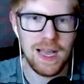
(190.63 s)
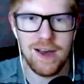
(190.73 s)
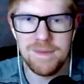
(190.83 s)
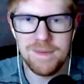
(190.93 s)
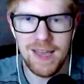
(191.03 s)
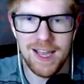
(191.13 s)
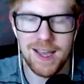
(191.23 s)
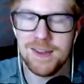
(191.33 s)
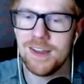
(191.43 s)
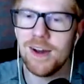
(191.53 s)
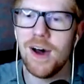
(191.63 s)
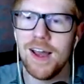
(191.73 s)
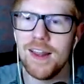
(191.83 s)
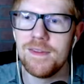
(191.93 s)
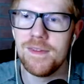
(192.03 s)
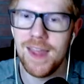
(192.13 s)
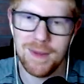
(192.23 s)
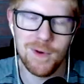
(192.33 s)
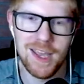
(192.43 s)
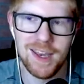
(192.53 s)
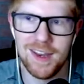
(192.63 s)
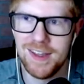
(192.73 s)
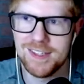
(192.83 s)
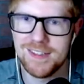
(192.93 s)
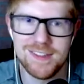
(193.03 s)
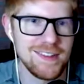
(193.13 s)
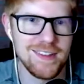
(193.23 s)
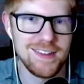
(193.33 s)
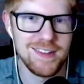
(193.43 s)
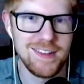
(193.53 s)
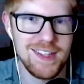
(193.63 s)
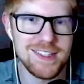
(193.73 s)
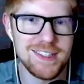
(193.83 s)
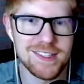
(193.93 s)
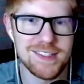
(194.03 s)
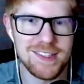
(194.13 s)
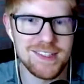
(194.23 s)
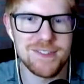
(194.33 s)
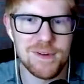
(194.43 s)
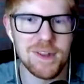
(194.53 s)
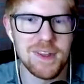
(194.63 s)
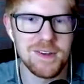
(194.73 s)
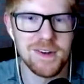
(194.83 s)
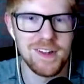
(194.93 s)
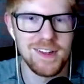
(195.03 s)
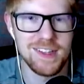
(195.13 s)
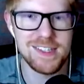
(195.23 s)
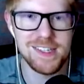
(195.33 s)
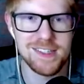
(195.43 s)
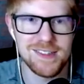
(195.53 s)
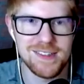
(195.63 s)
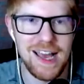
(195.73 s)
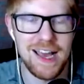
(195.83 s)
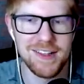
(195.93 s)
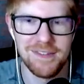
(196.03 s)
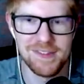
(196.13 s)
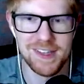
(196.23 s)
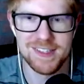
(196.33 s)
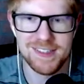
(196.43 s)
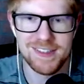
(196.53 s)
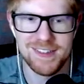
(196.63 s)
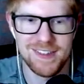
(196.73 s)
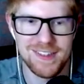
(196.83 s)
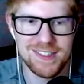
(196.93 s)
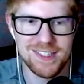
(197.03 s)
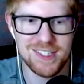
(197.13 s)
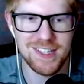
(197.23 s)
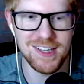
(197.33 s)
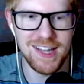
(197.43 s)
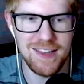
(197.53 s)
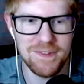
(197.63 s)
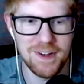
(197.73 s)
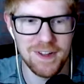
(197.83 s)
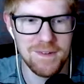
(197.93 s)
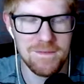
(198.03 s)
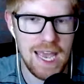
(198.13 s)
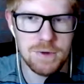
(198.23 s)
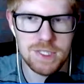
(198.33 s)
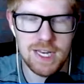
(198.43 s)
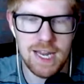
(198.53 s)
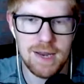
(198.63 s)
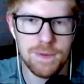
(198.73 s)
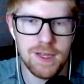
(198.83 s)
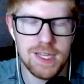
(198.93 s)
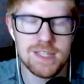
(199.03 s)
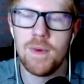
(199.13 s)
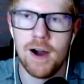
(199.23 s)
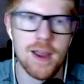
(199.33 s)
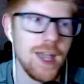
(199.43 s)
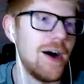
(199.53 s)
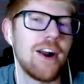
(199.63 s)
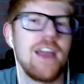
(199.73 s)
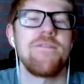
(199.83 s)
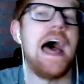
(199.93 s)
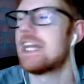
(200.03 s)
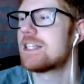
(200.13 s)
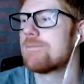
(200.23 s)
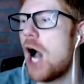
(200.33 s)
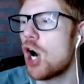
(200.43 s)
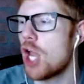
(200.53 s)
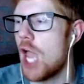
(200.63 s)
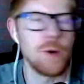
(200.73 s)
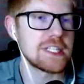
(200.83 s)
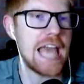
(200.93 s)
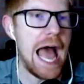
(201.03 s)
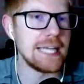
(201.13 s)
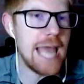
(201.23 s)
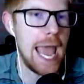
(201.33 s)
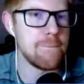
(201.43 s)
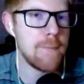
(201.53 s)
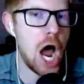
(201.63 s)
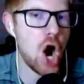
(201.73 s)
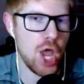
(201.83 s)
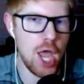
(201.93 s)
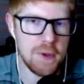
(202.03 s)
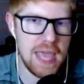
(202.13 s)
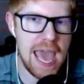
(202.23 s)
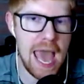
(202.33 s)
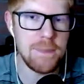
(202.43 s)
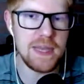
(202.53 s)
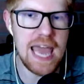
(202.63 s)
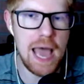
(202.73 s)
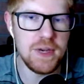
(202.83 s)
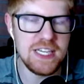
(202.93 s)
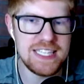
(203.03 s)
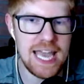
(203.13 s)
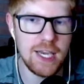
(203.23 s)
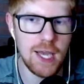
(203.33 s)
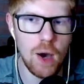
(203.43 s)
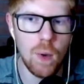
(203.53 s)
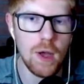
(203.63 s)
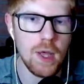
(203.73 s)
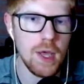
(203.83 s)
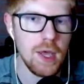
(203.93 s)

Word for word: Wow, I'm, I, you know what? I'm way into this. This is, this is really cool. This is, I love this. This is just delightful. I wish that I had put, it's Mario. All right, fine, it's Mario. It's goddamn Mario. You happy now, Nintendo?